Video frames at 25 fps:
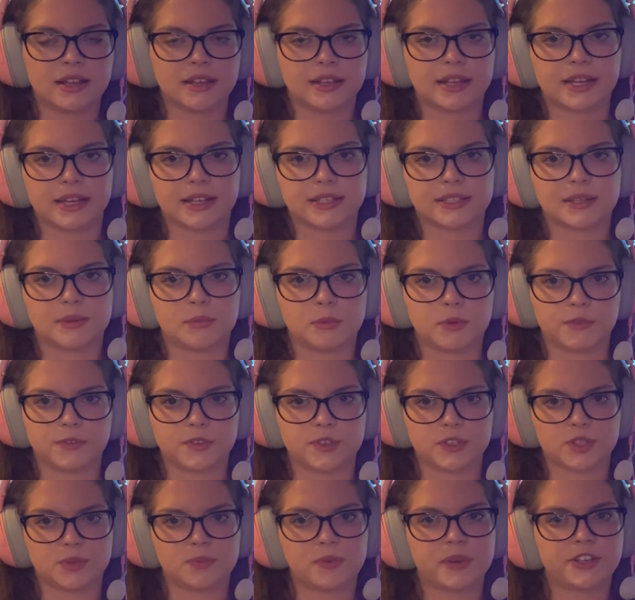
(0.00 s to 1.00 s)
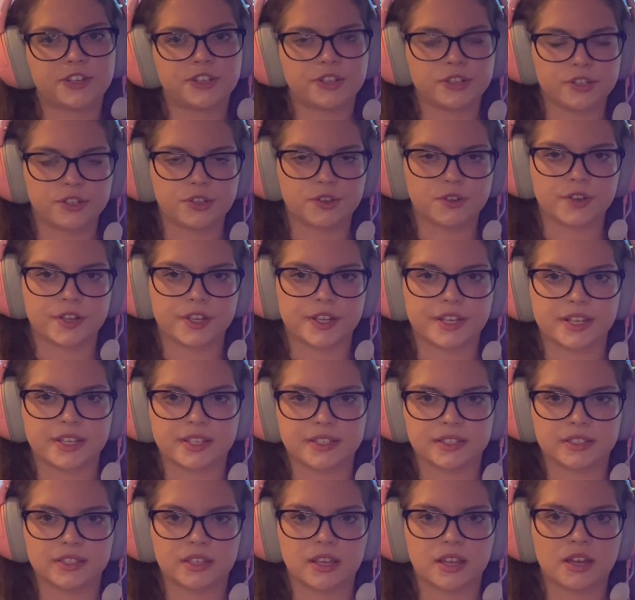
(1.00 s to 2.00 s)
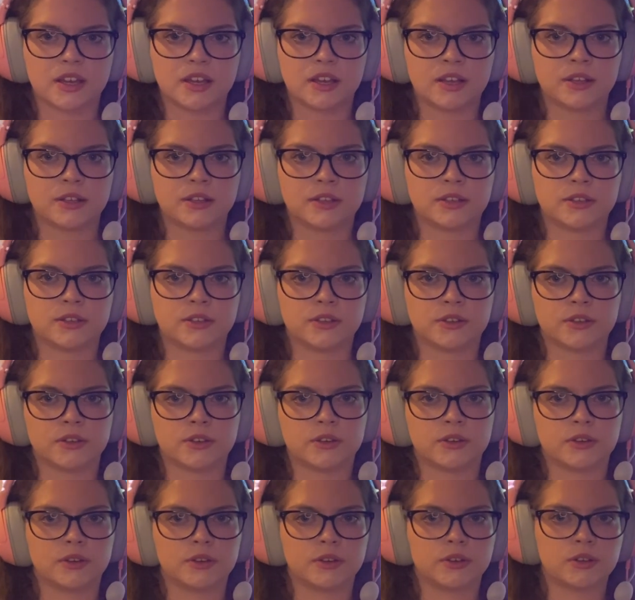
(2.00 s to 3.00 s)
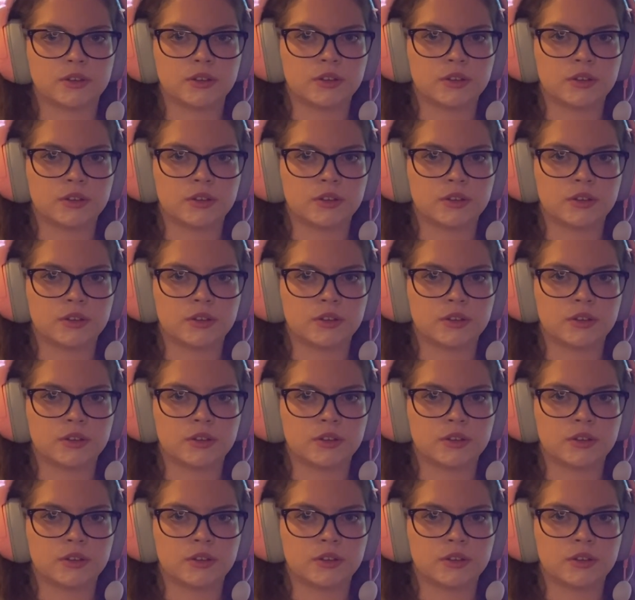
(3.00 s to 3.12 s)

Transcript: like some of the special trees, the